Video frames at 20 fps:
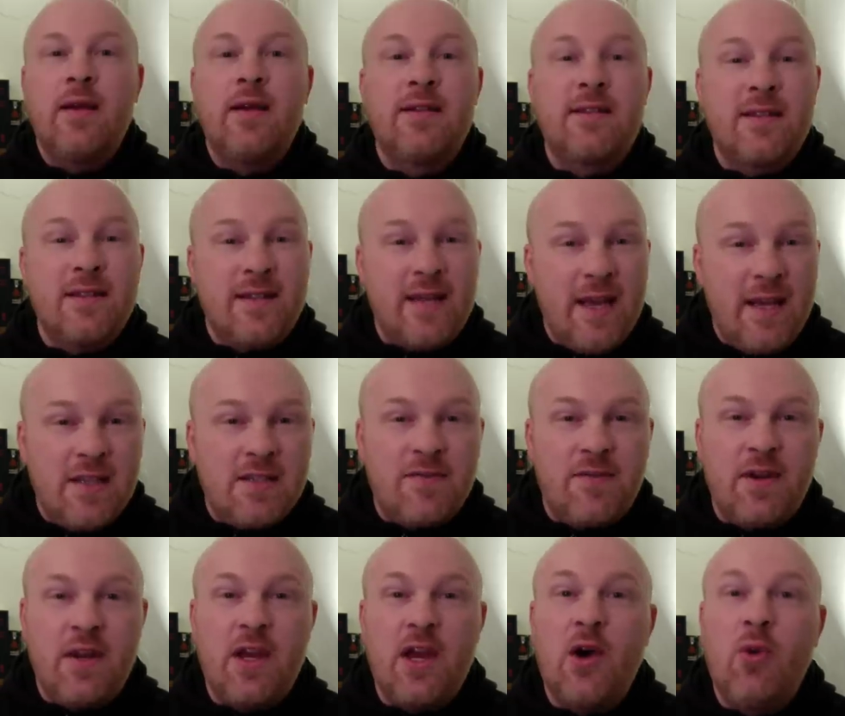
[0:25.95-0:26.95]
In today's
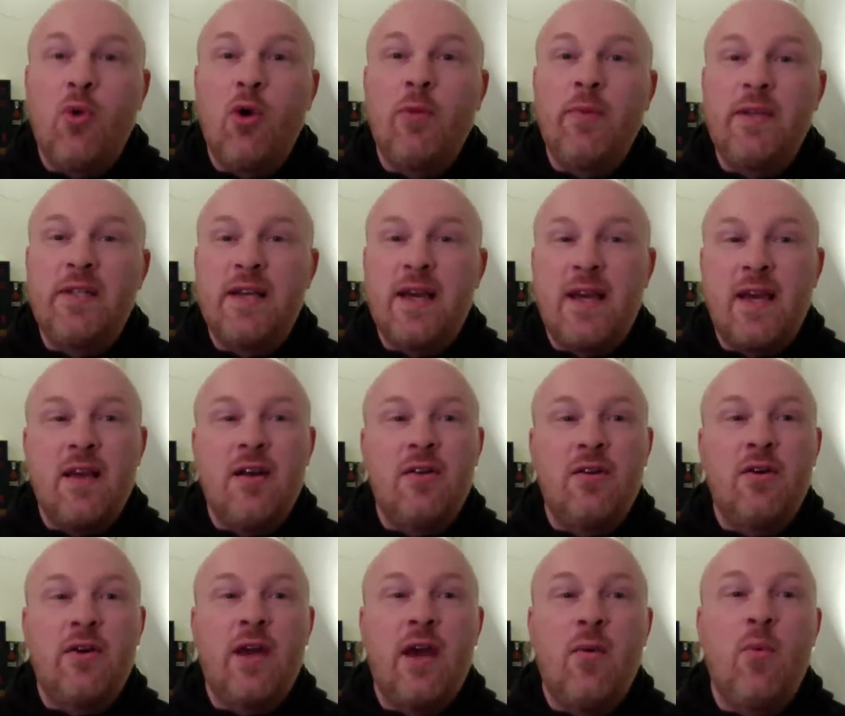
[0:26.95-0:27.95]
video, we'll be taking a
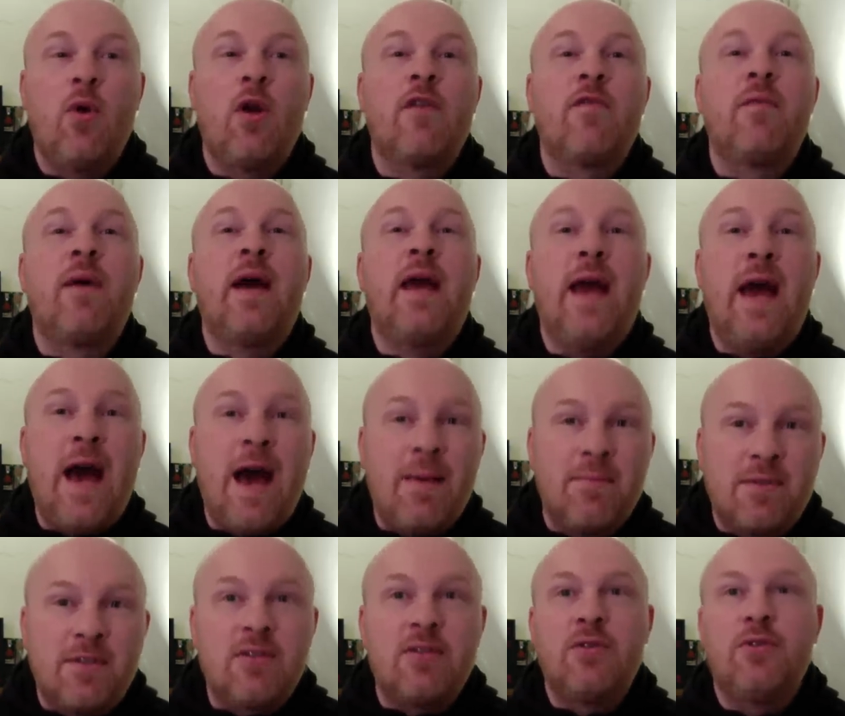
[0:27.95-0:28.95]
look at one of my
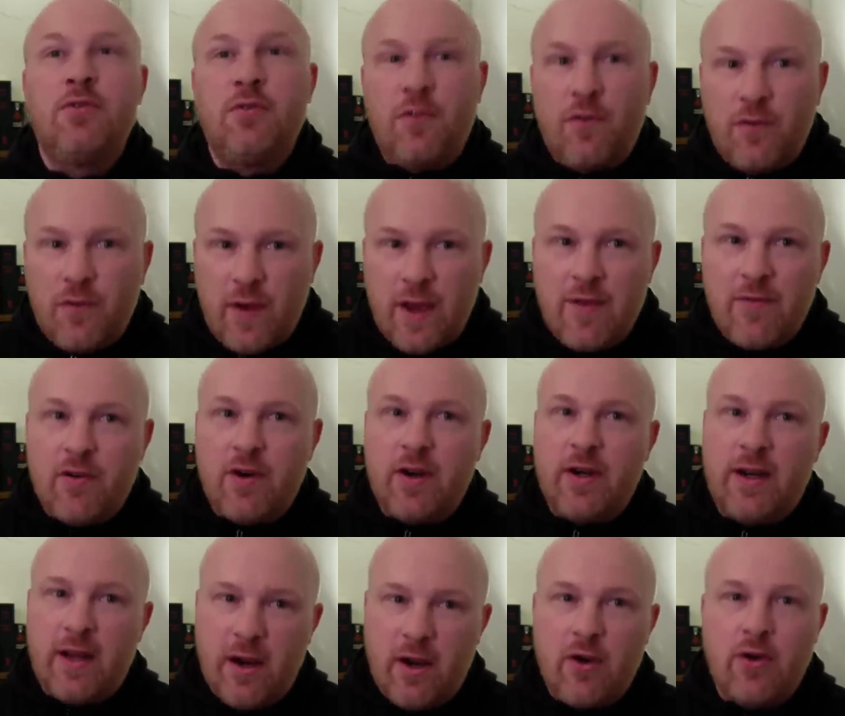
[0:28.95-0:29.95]
absolute
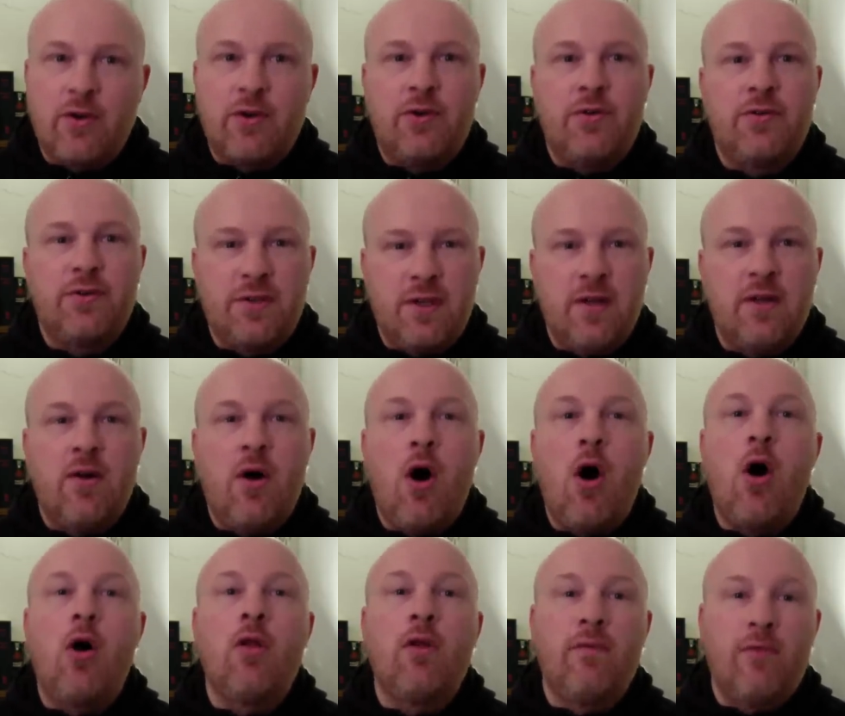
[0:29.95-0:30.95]
favorite characters in
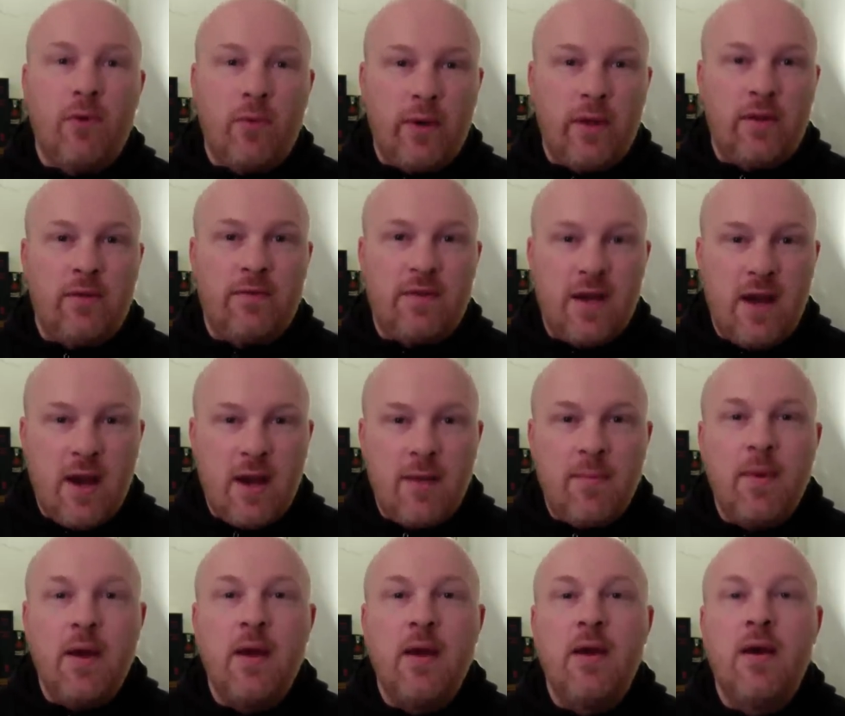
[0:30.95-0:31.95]
all of the Wheel of
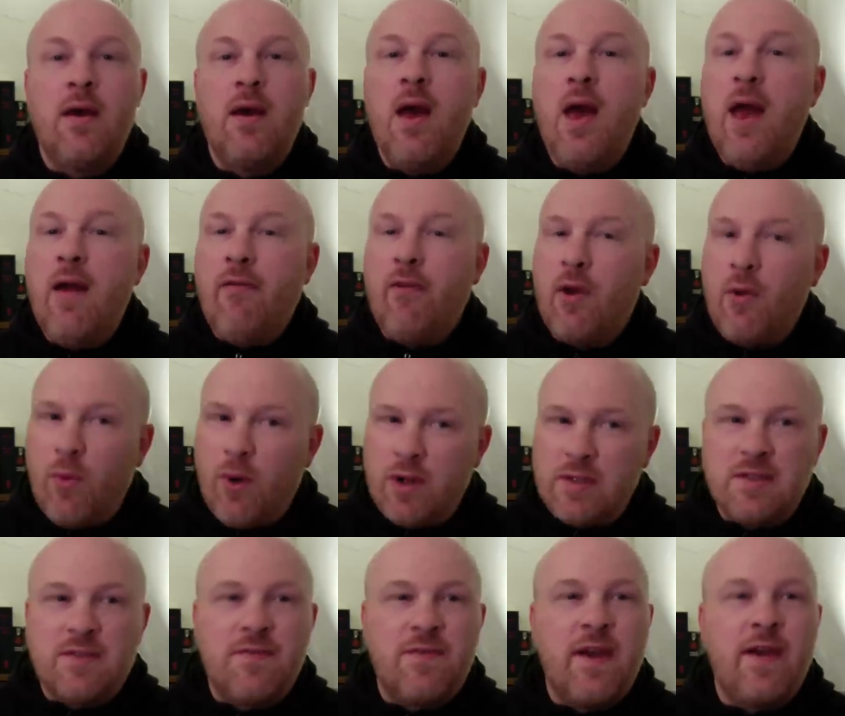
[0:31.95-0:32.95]
Time,
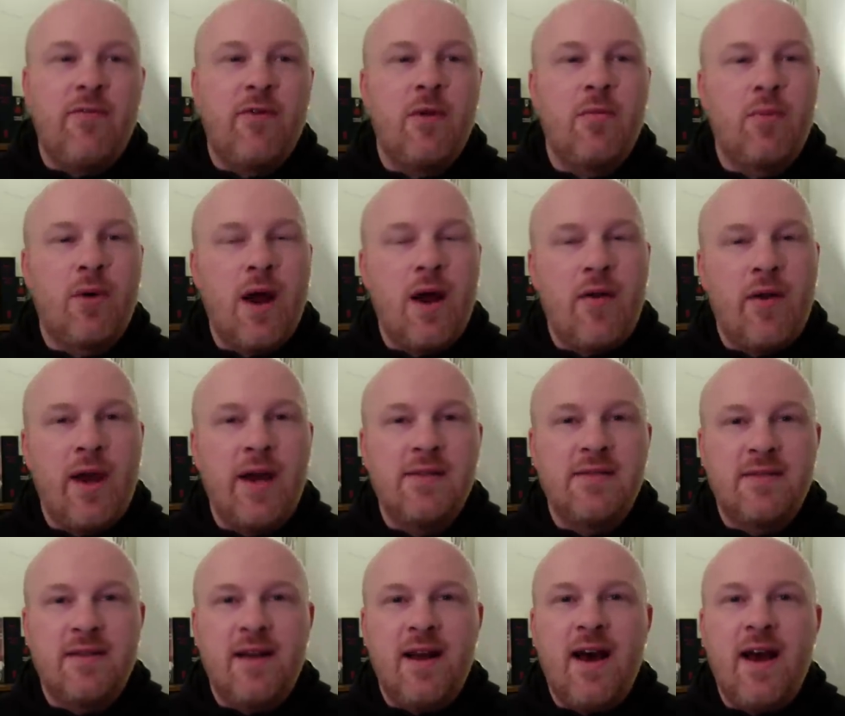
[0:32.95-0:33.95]
everyone's favorite Brown
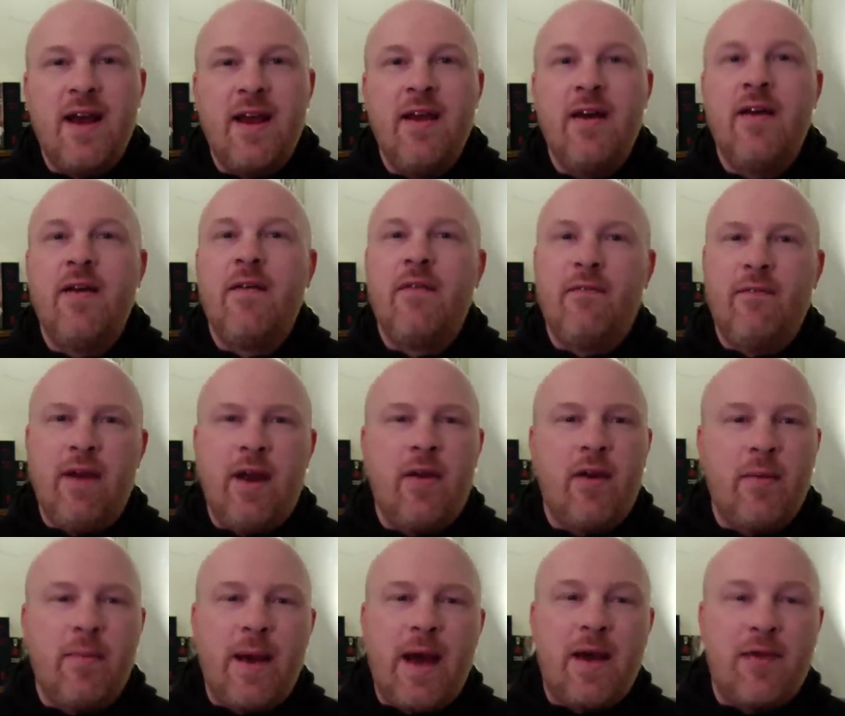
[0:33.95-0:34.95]
Aes Sedai,
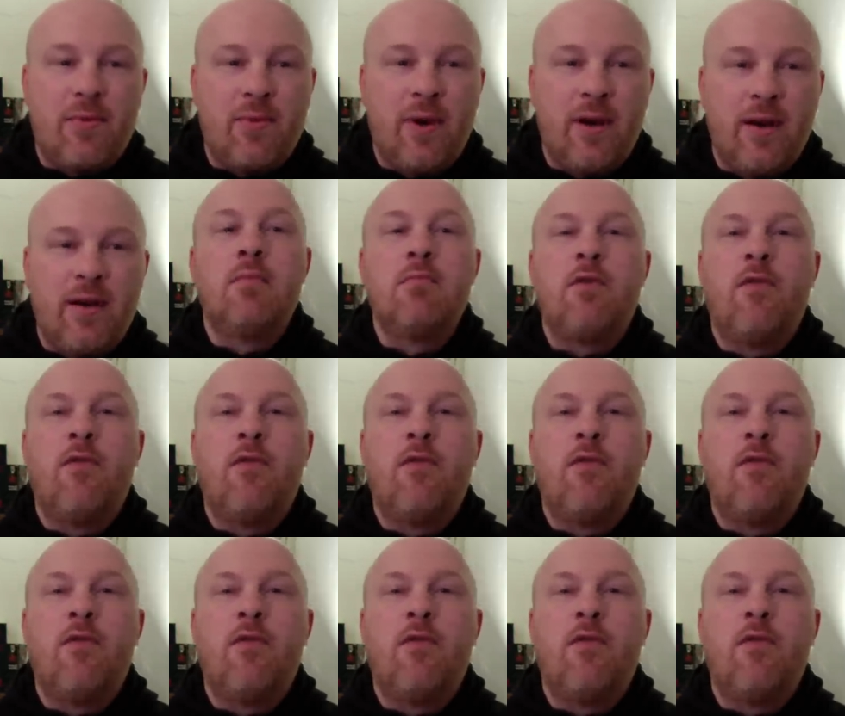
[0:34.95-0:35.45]
Verin Mathwin.